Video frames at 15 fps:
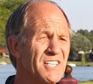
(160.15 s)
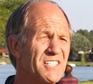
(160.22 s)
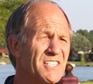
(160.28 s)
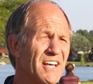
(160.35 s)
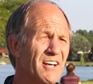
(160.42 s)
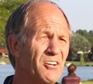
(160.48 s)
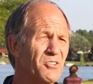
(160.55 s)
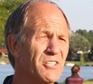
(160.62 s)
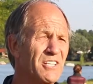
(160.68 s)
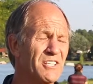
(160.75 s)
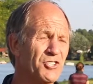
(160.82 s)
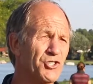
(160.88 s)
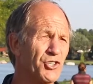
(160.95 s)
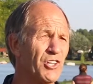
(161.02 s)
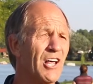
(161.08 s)
And it's held
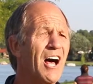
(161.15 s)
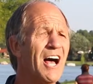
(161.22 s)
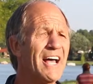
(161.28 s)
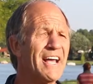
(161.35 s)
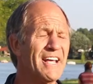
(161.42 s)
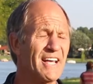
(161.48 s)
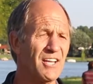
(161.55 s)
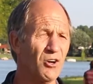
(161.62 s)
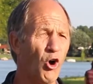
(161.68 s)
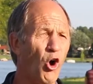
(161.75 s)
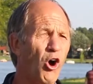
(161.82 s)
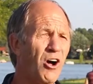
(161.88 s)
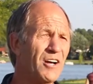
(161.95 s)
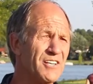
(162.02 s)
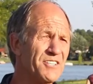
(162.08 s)
in July and
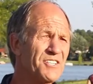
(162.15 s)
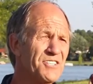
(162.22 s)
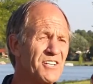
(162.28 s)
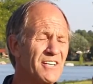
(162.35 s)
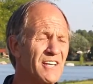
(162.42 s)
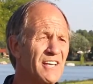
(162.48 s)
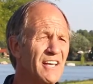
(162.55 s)
August